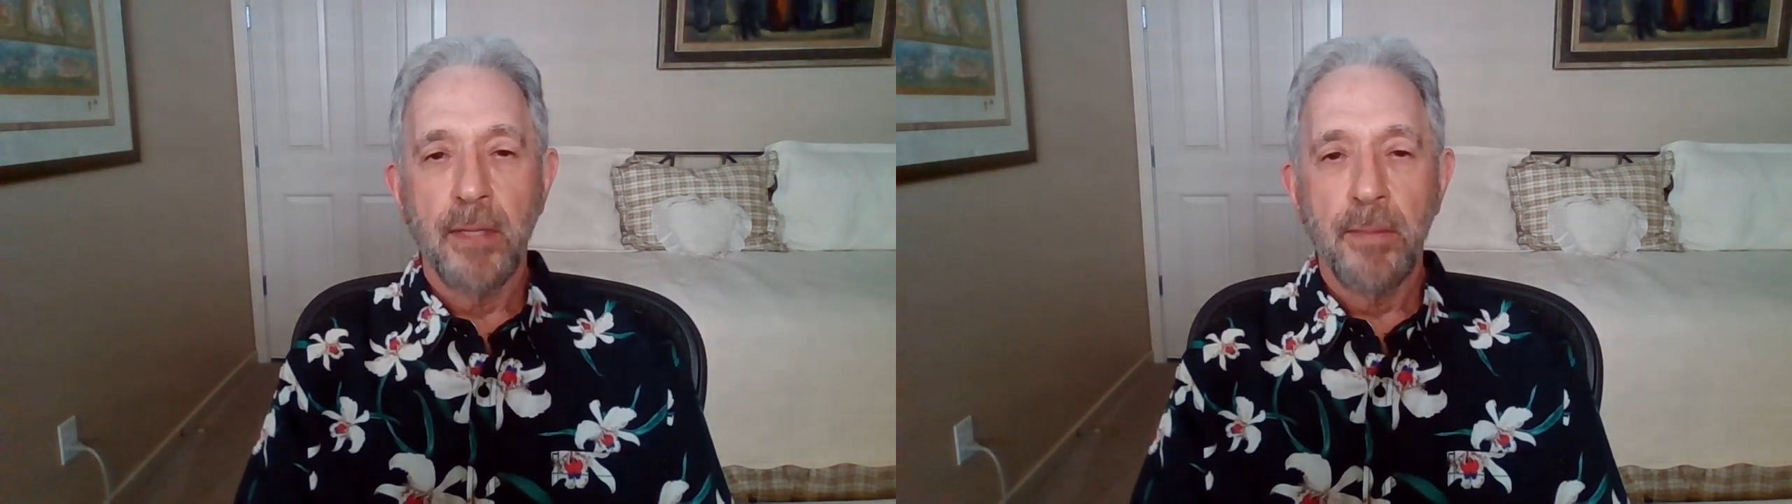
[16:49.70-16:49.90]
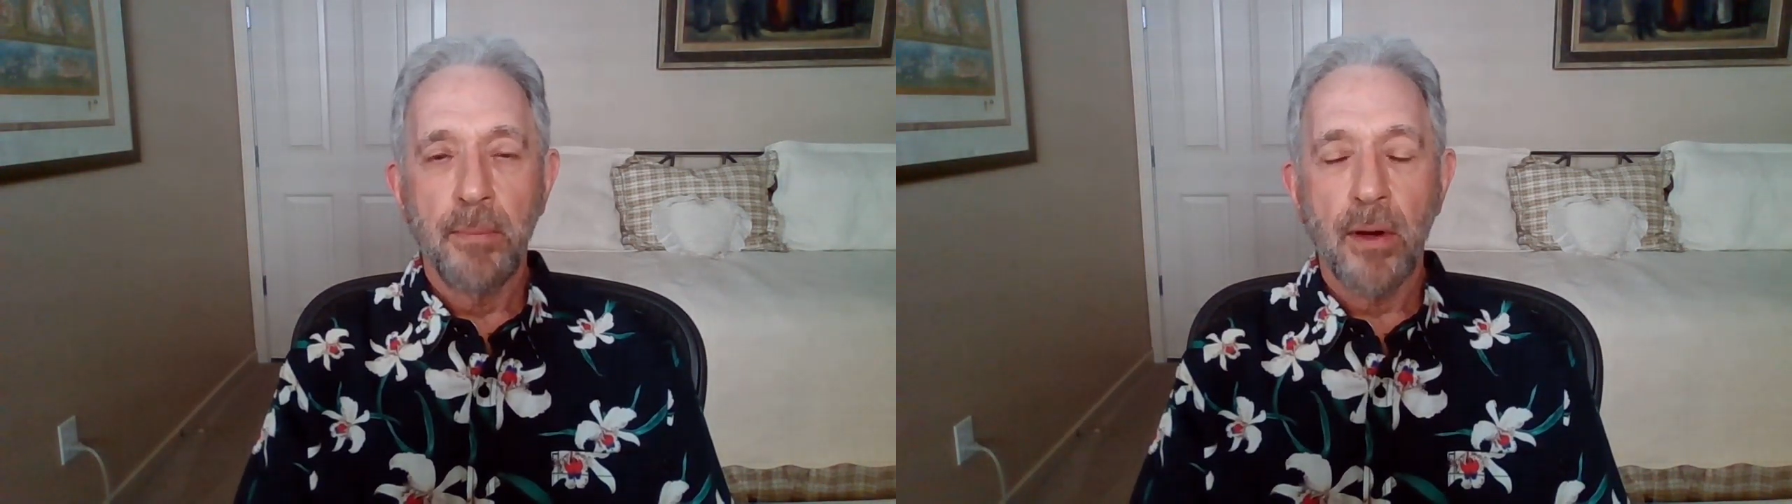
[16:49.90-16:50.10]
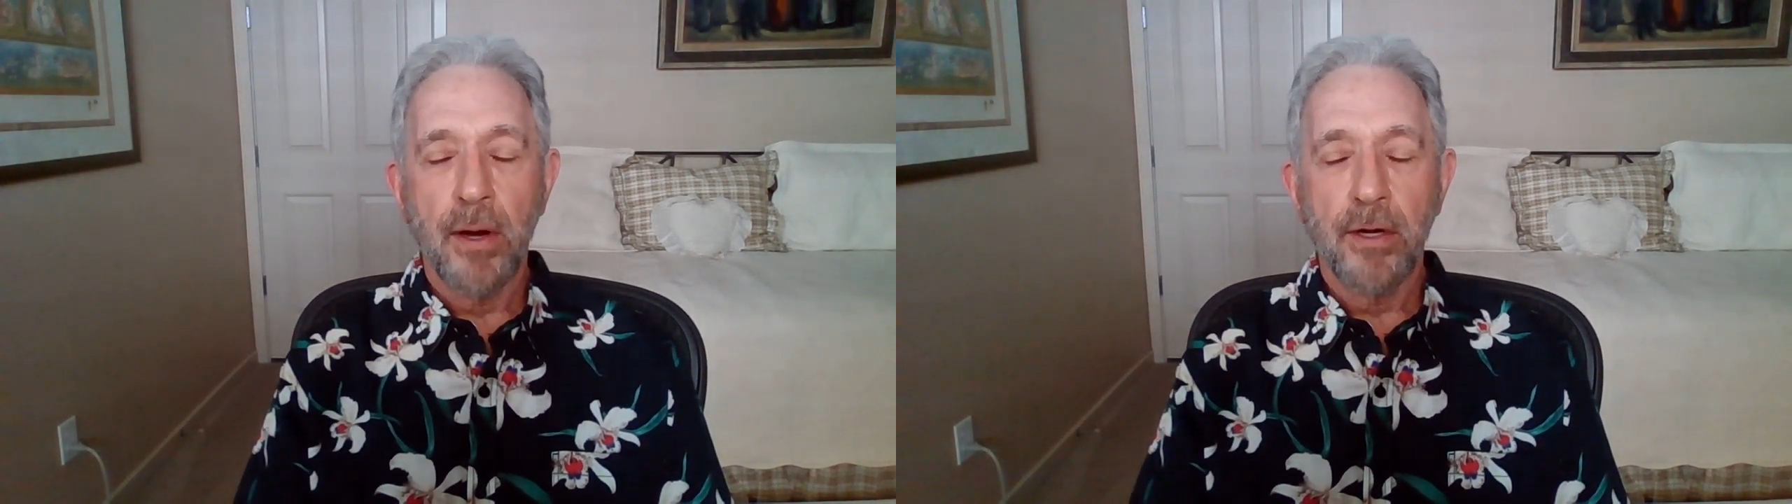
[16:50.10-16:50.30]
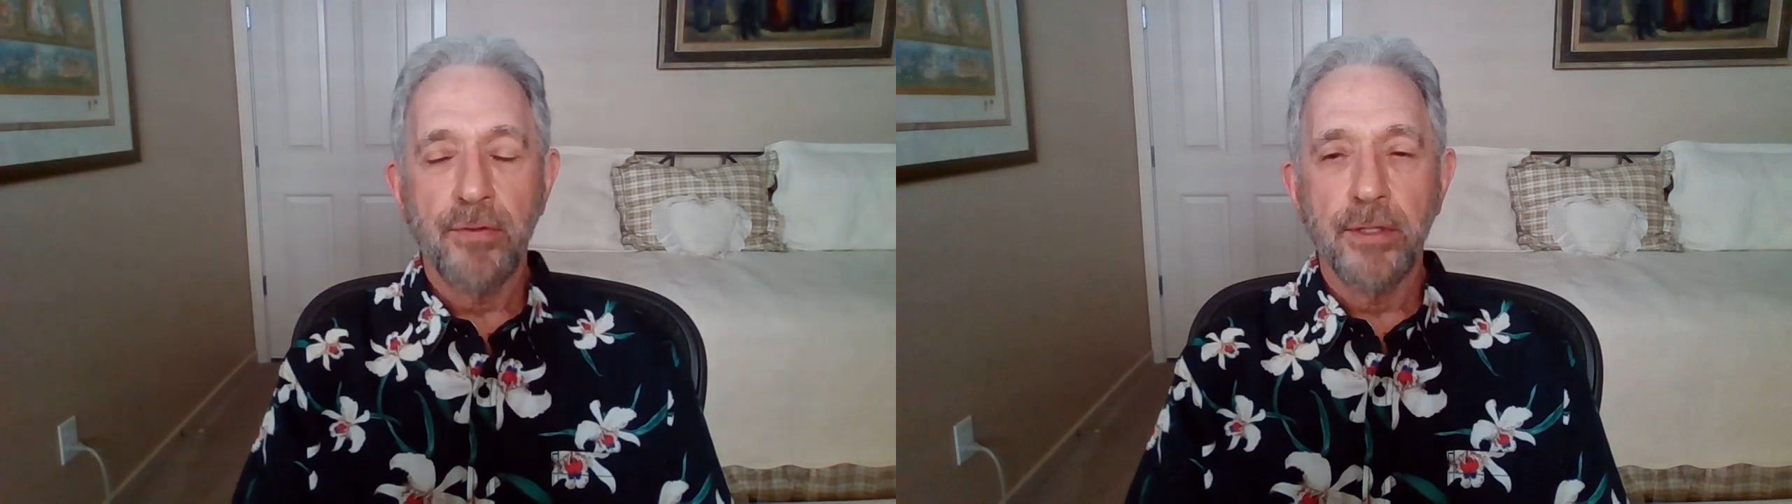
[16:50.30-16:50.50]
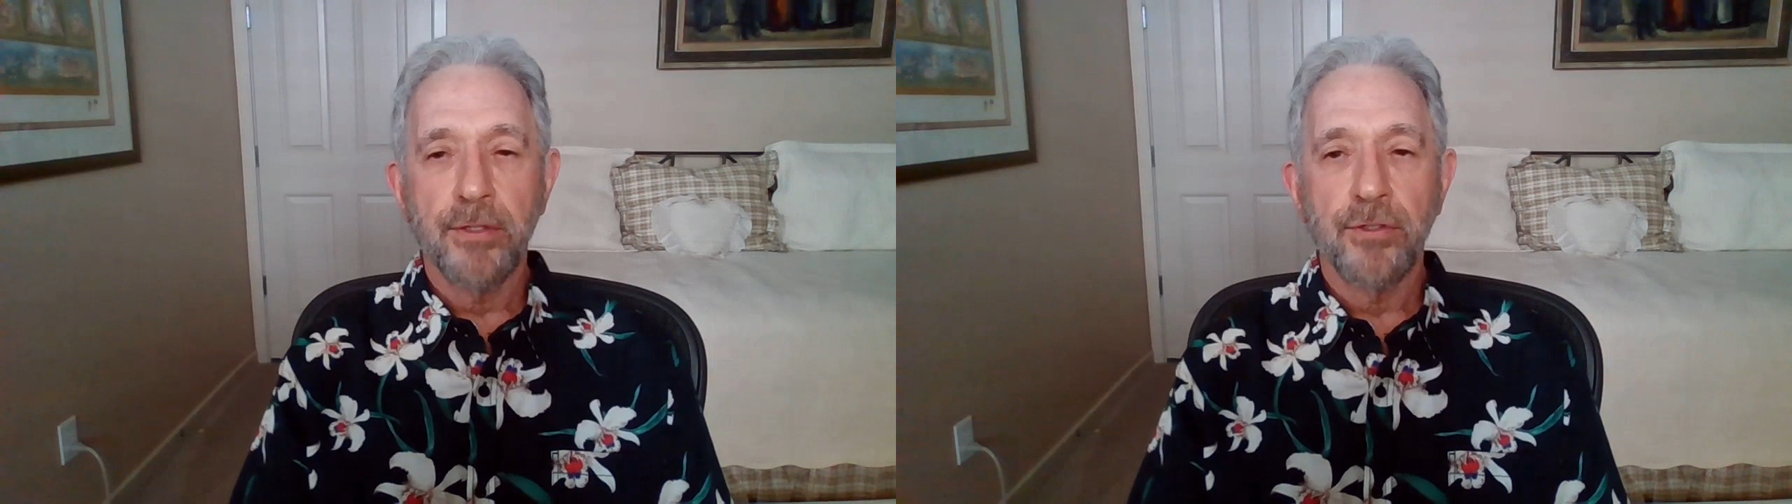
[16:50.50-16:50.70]
Maybe part
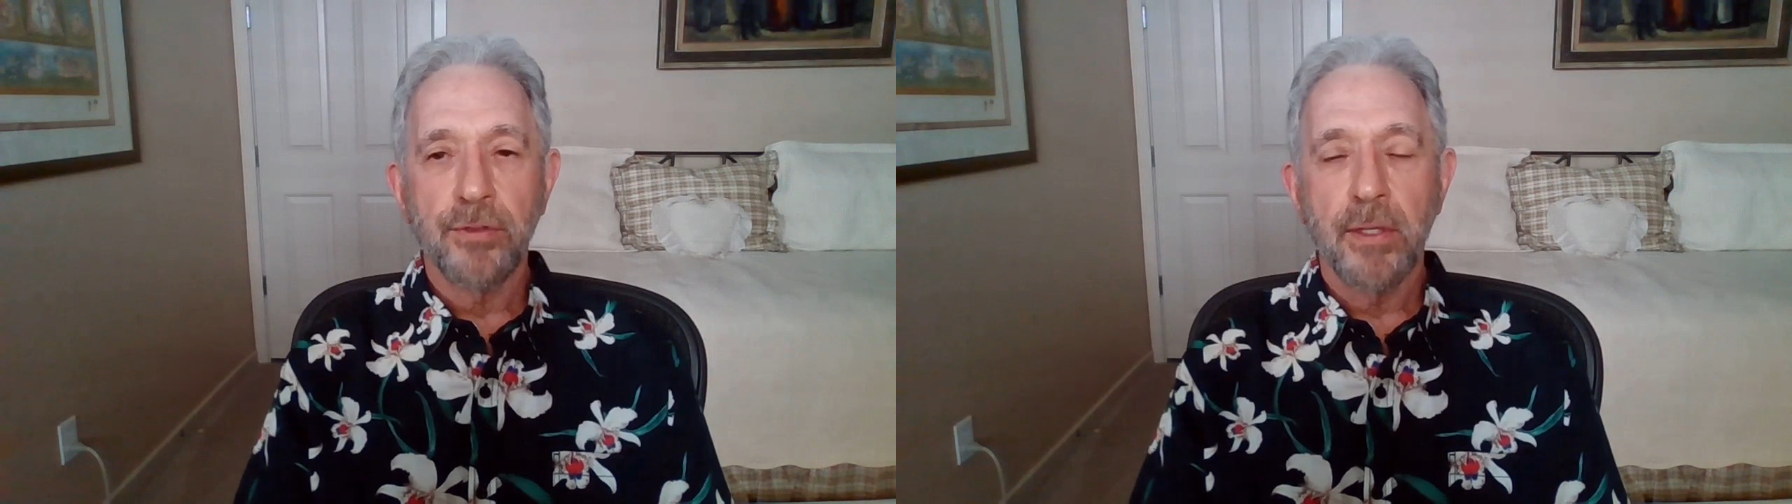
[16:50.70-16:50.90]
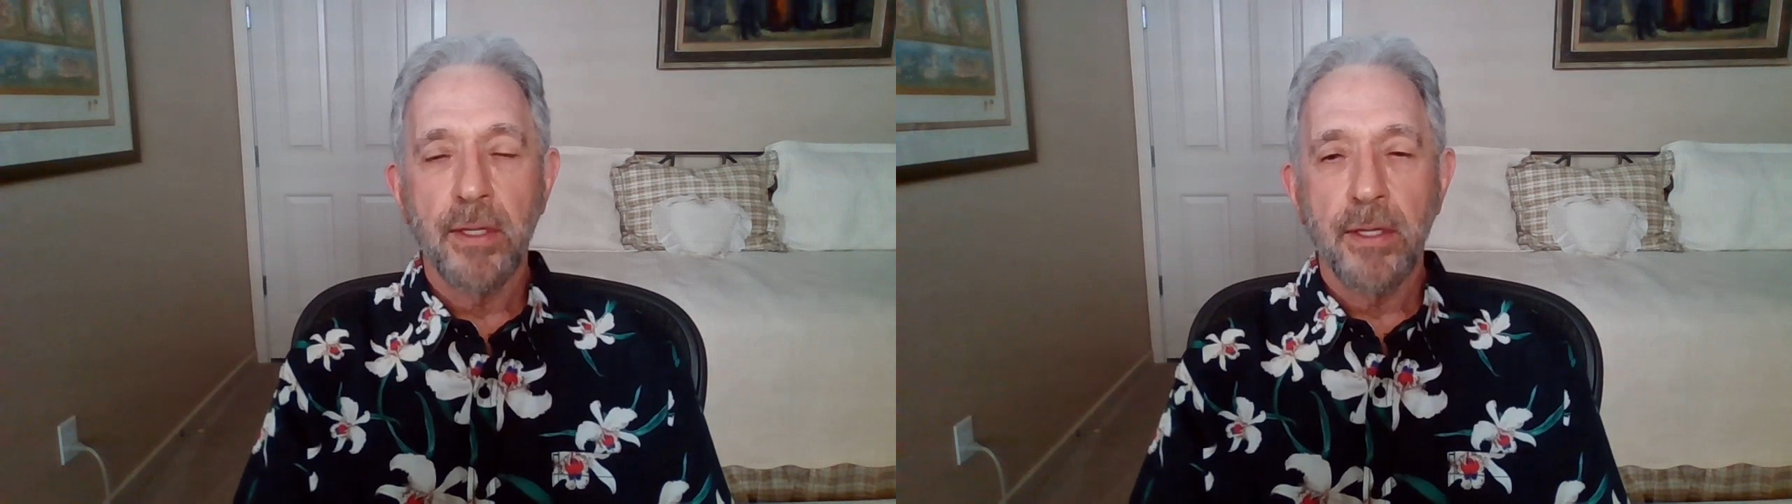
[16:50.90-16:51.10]
of it is